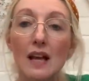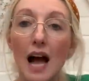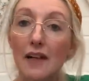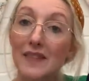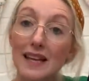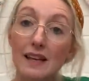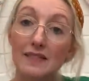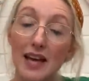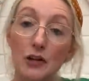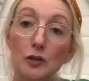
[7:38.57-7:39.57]
I think
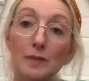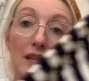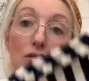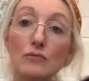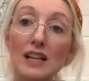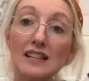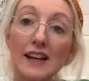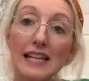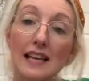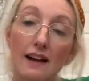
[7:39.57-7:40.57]
that could be really,
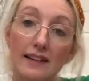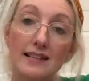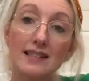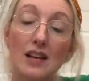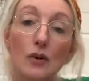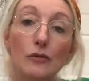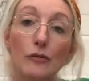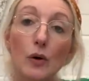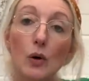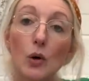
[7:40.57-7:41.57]
really nice
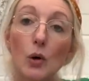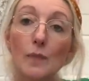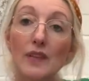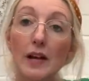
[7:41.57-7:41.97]
for,